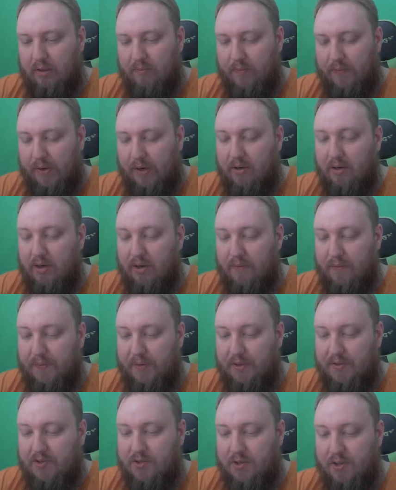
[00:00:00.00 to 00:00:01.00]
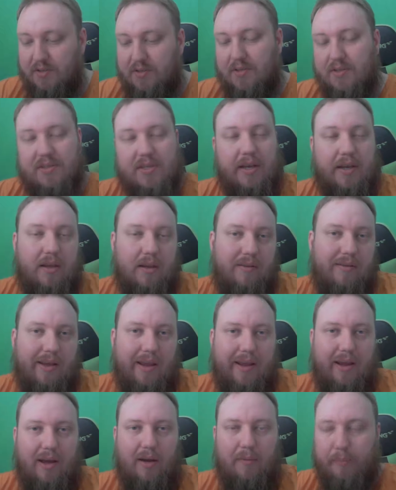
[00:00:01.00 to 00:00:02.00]
Fair enough, it's just the second
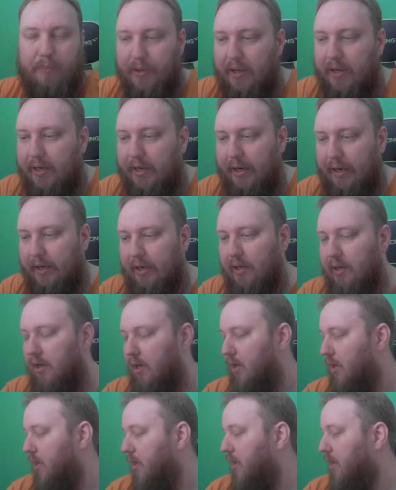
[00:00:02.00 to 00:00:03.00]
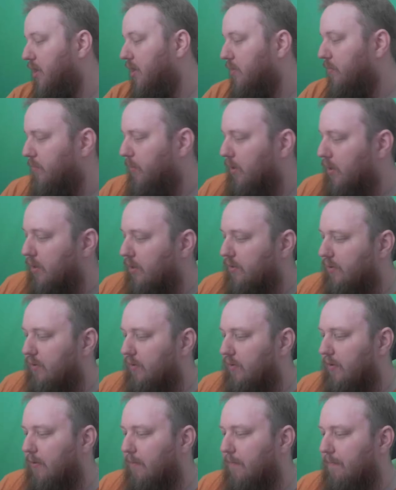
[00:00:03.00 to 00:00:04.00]
day I'm playing, but
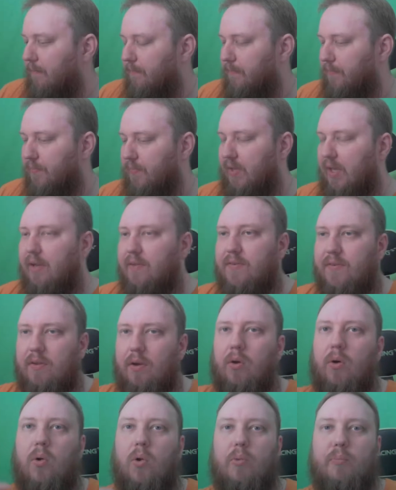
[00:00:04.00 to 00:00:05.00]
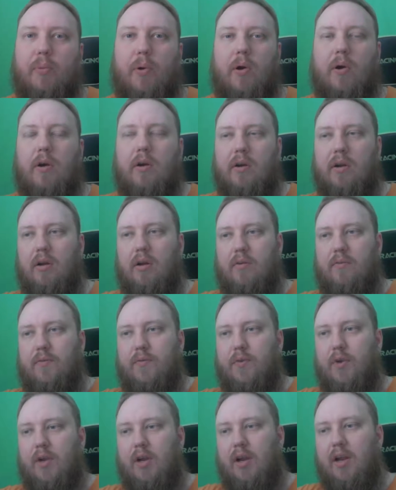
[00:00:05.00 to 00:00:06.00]
it's the whole part of